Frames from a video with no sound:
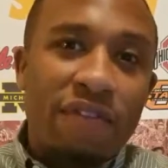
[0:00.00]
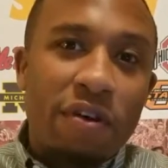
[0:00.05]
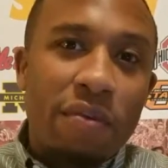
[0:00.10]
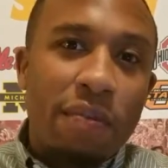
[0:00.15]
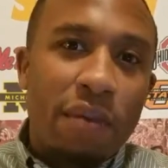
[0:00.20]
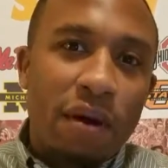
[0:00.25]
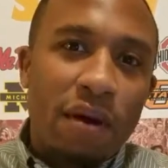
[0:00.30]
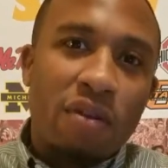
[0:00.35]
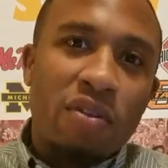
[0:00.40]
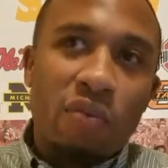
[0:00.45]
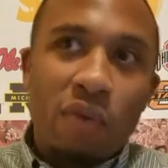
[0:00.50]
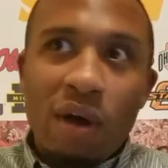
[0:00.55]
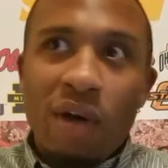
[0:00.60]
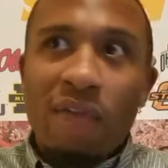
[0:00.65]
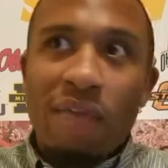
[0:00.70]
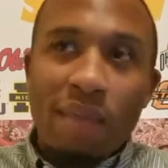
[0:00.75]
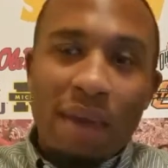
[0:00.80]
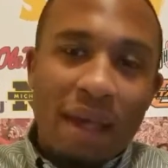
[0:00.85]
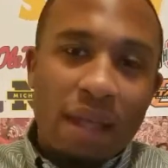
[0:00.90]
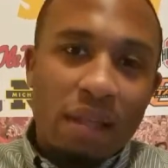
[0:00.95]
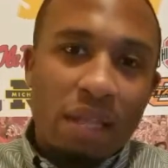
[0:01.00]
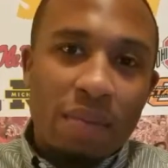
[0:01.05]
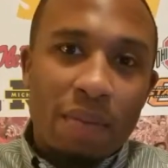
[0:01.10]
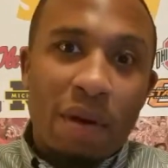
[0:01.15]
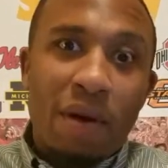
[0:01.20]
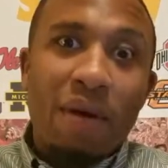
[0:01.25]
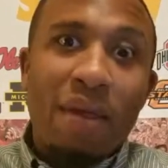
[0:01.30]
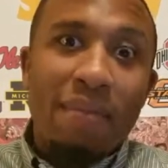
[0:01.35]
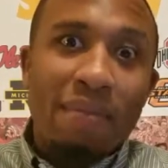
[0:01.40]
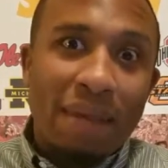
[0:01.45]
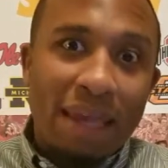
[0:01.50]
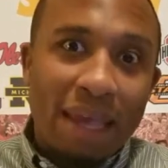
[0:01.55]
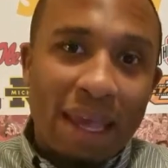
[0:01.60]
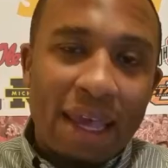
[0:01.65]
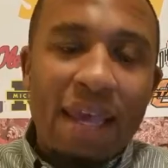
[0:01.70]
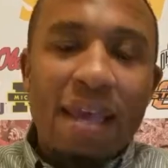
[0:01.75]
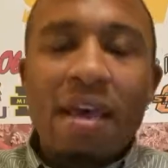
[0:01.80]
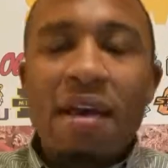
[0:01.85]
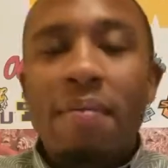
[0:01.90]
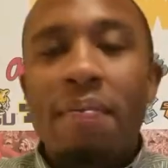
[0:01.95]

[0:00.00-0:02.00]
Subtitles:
football, 12 in basketball, NBA.